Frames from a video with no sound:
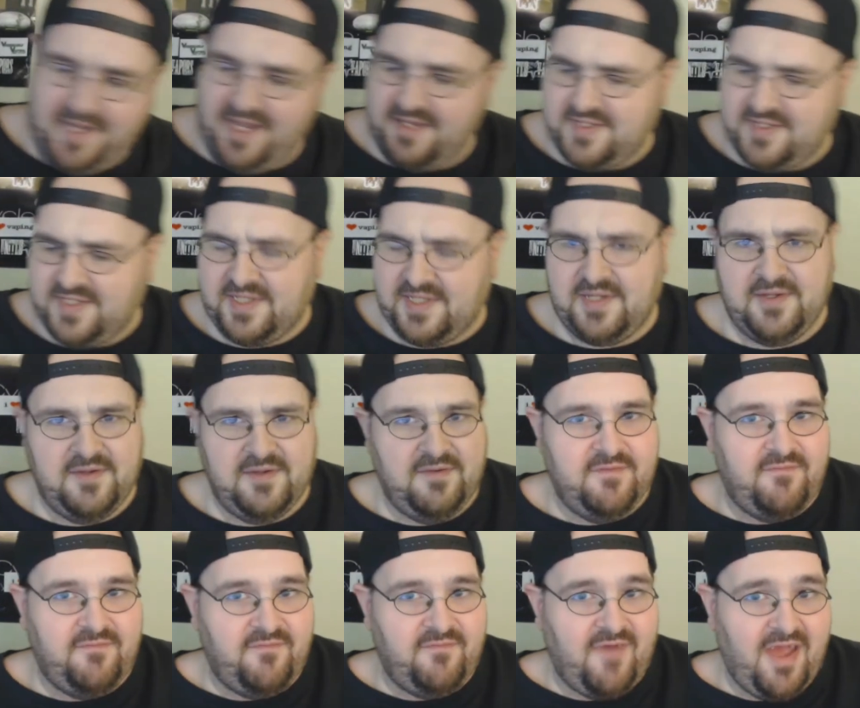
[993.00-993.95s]
That's
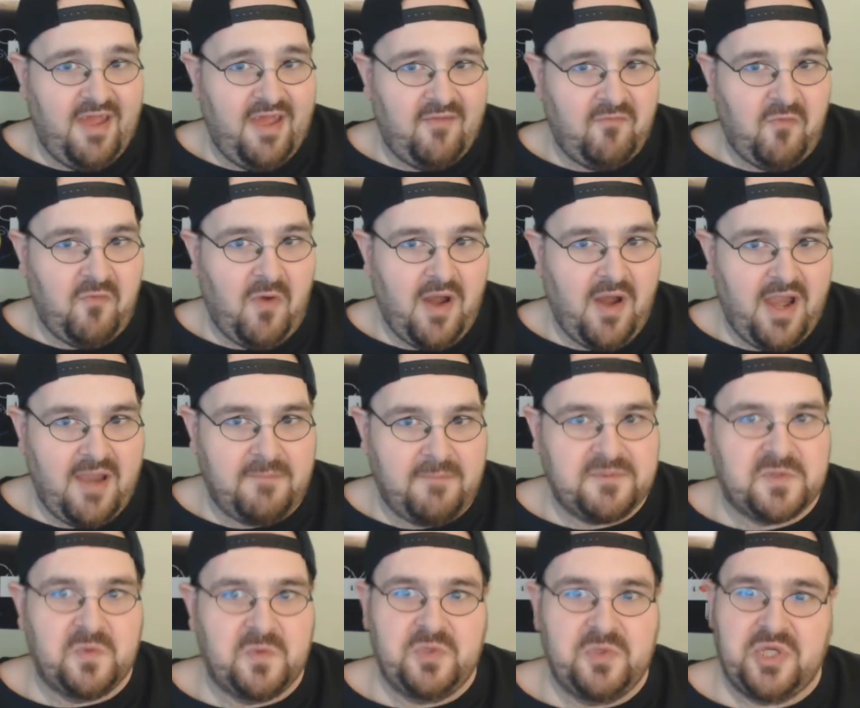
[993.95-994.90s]
5 wraps,